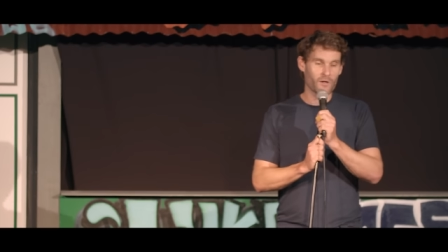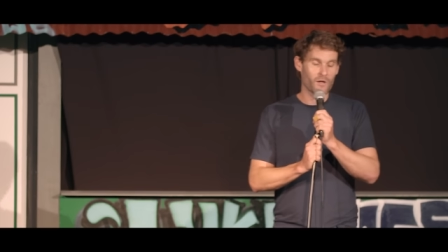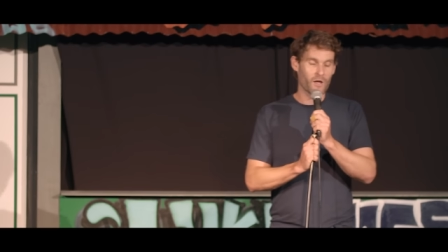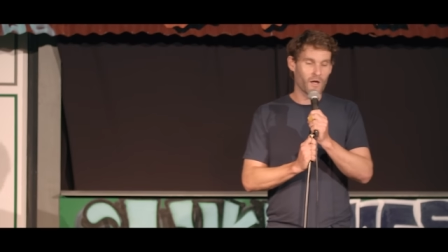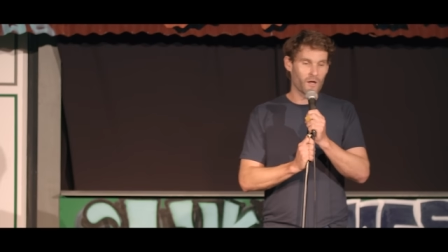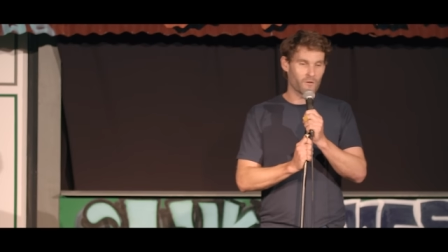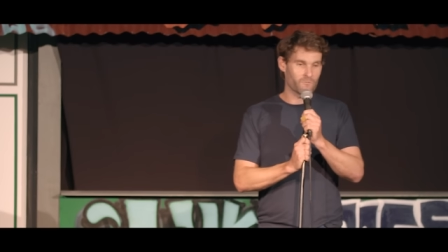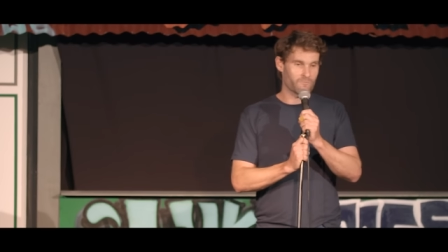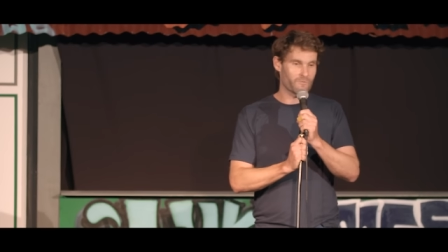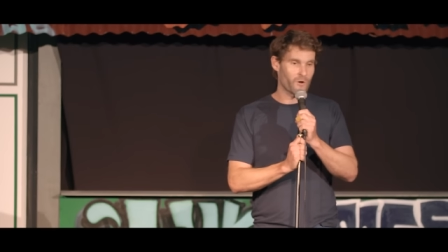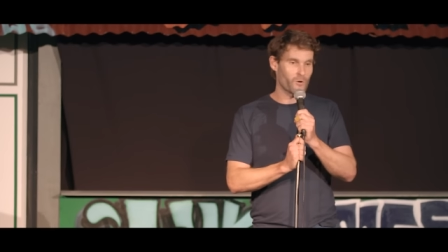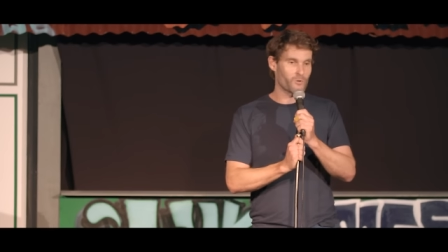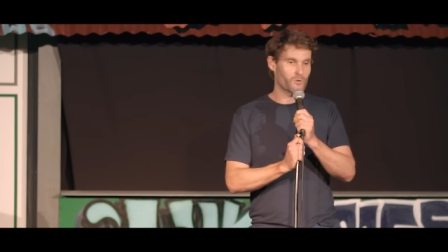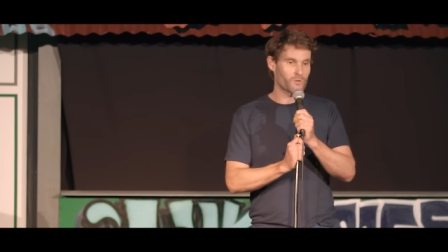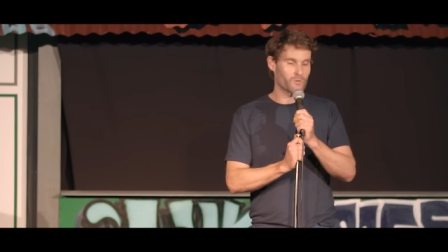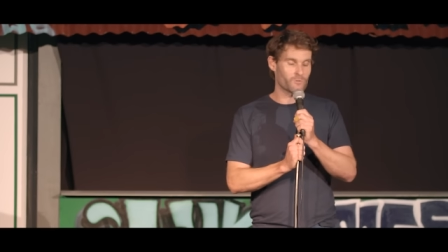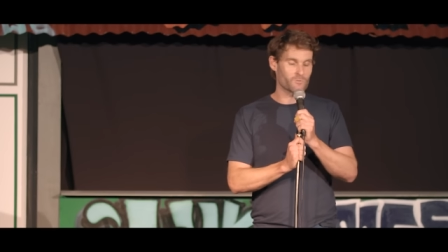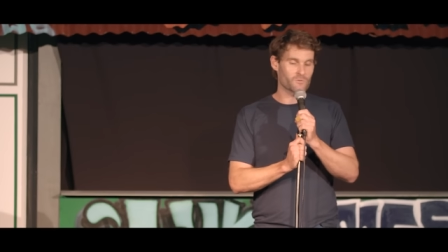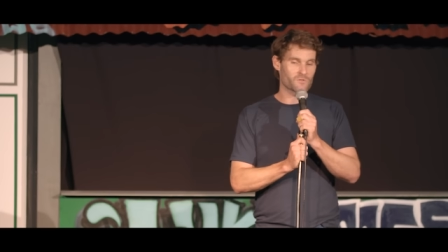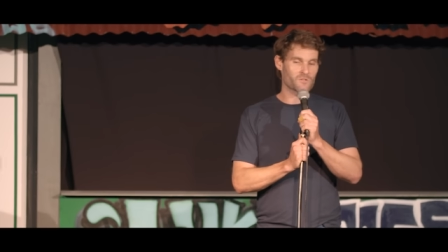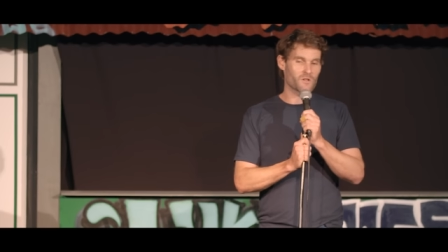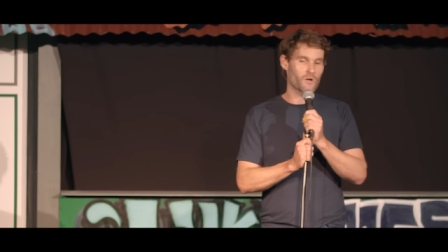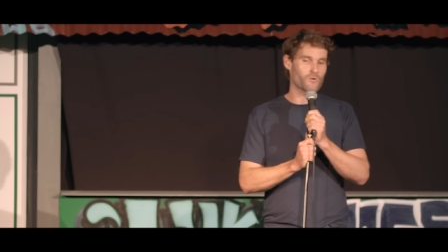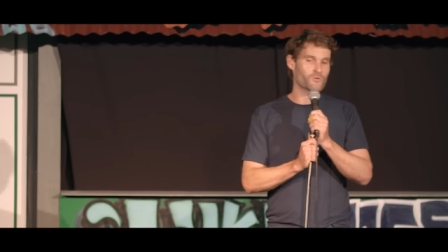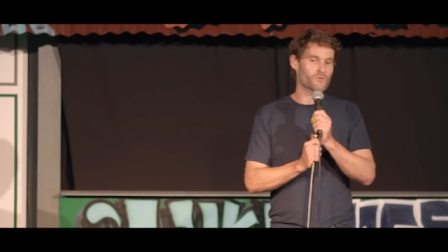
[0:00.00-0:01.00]
and vocal
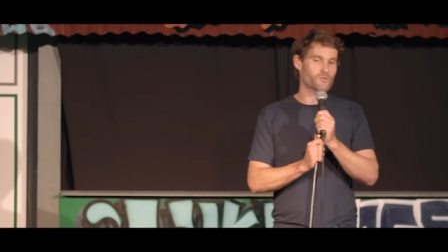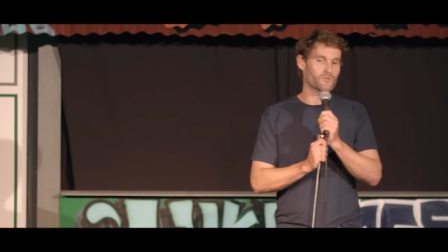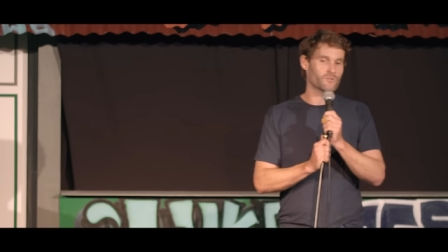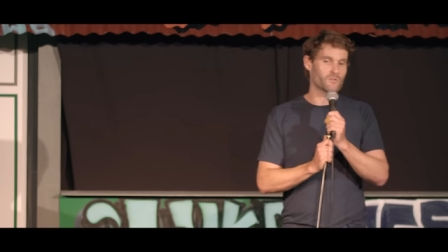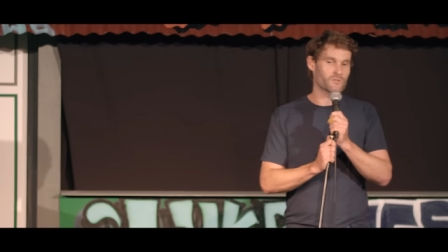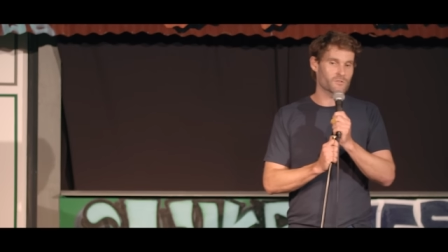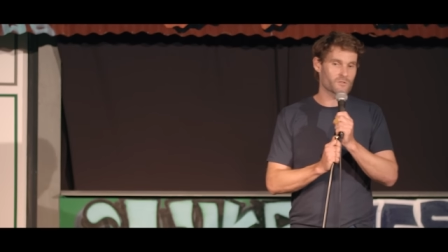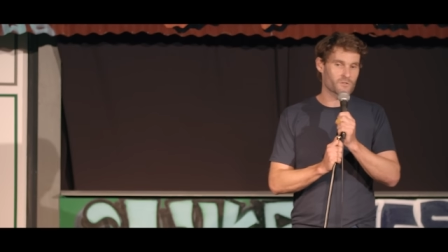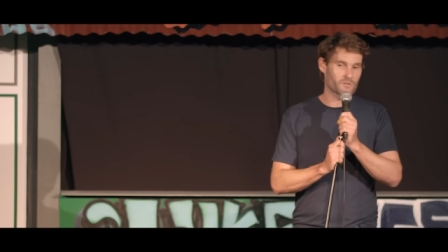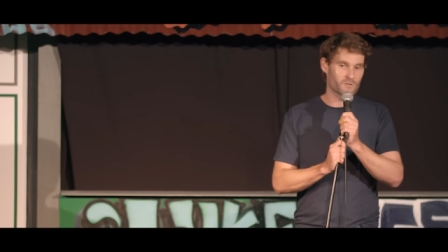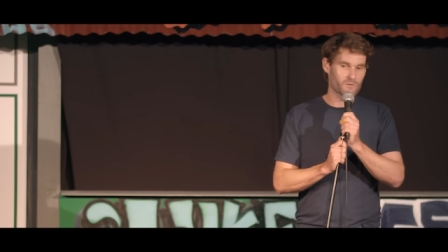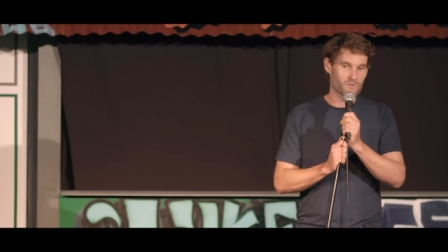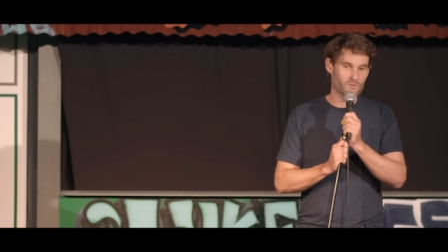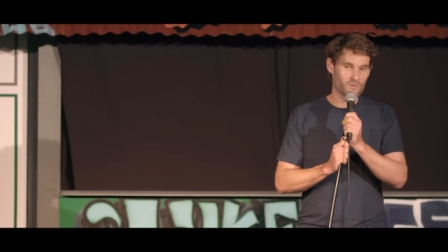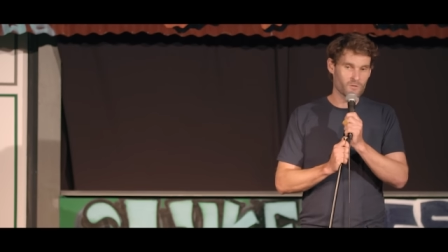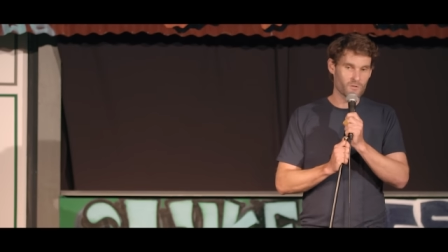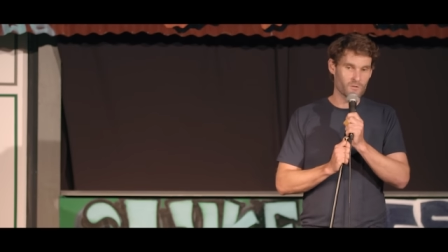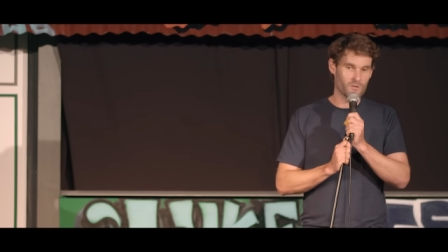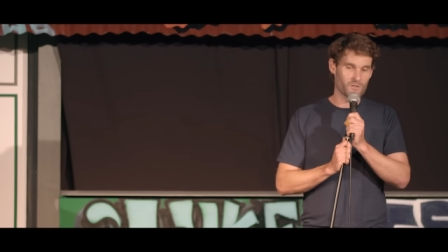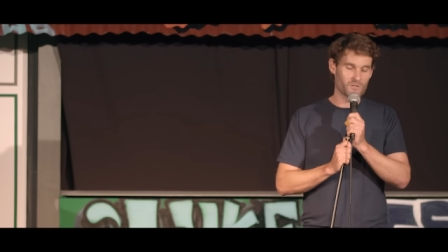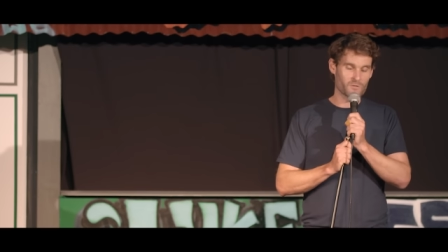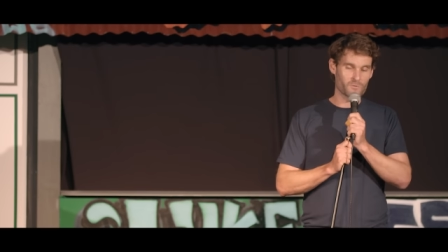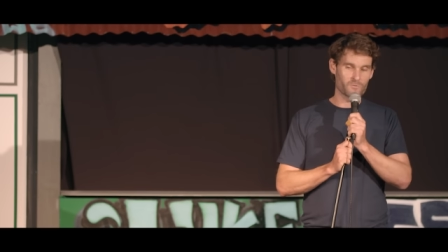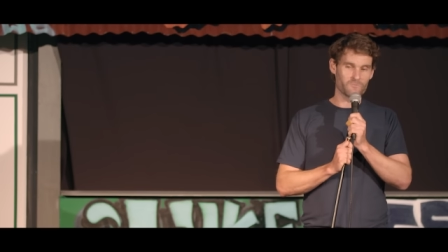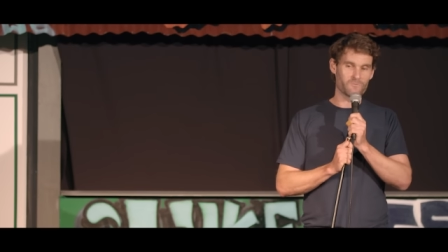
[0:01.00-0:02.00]
socialist.
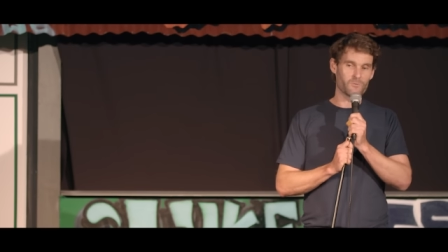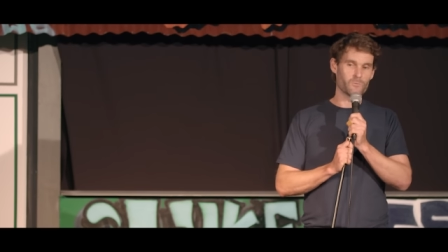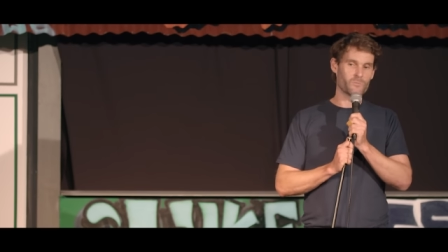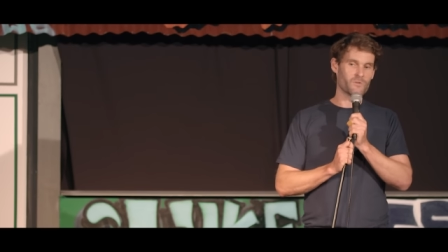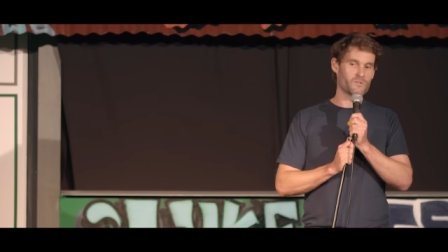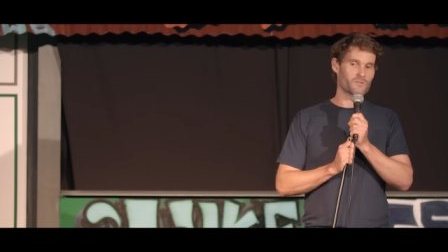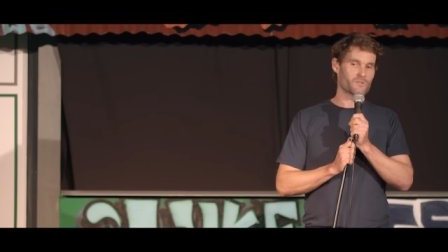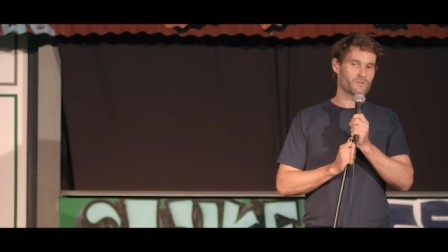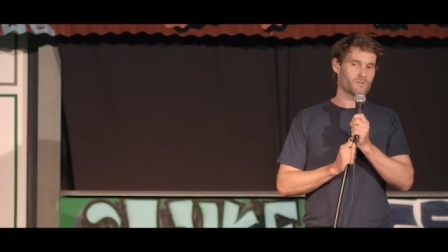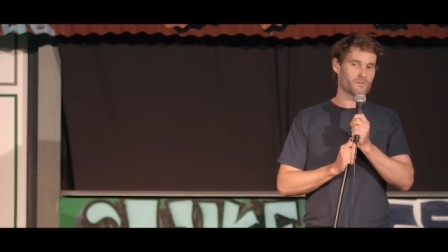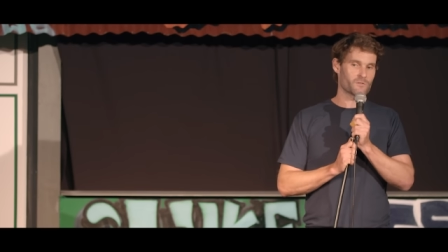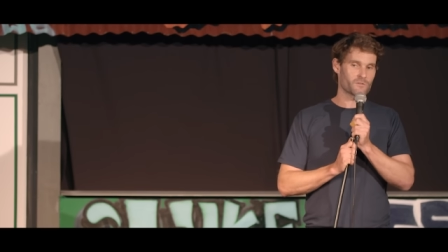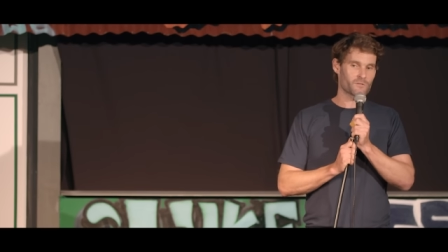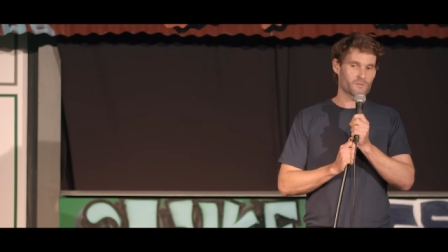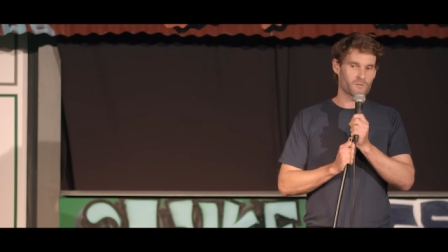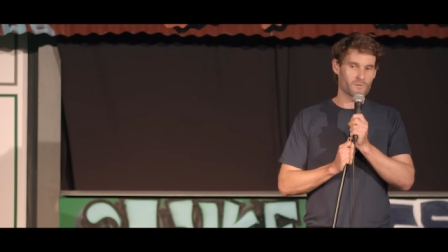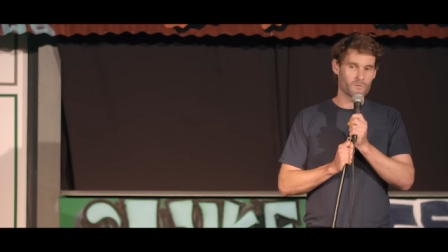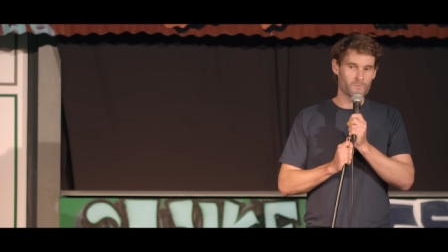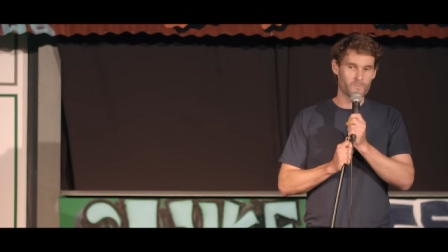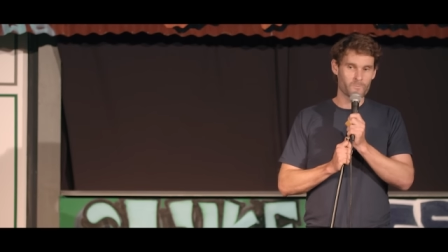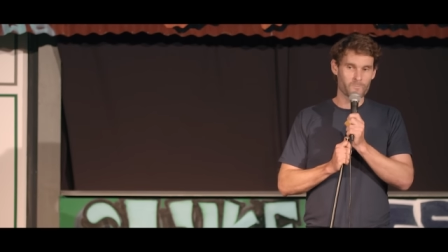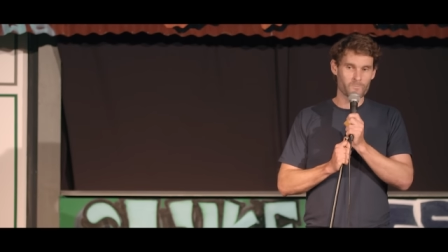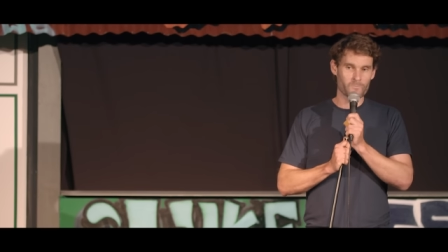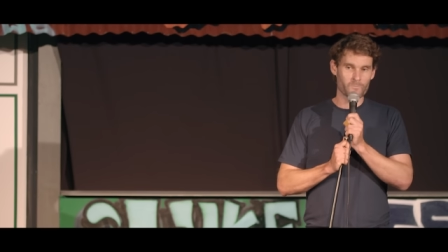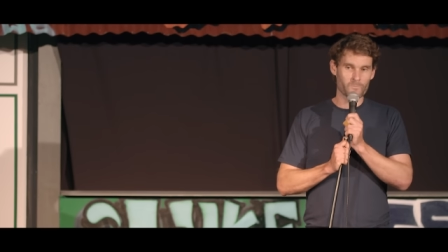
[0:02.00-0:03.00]
It's good for business.
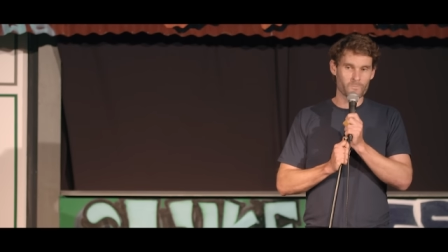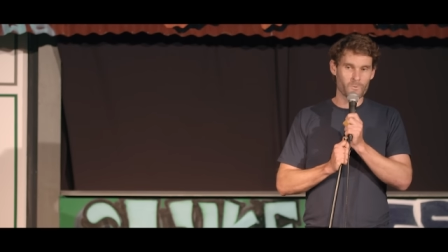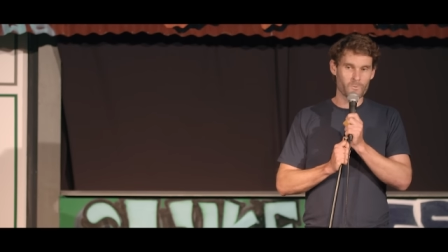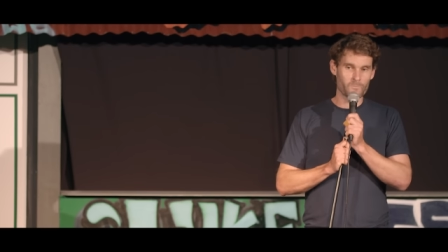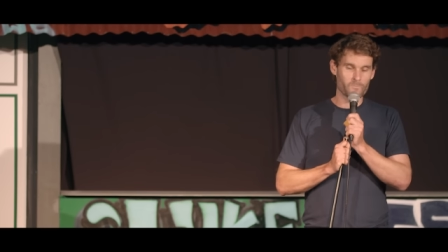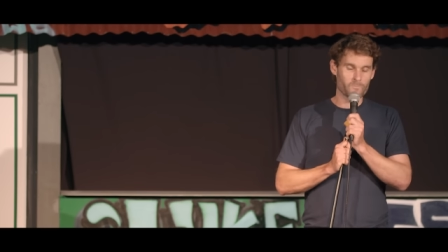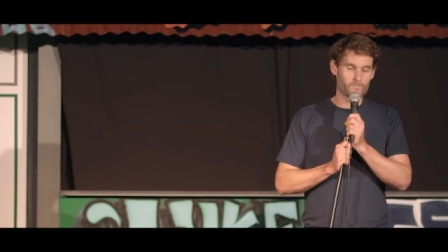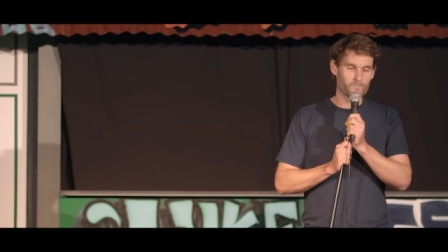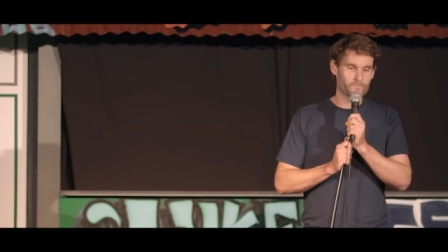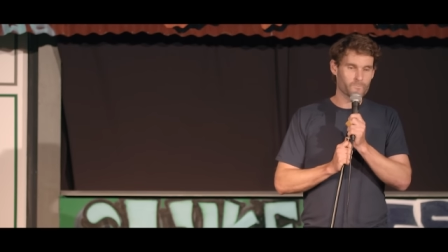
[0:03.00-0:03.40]
But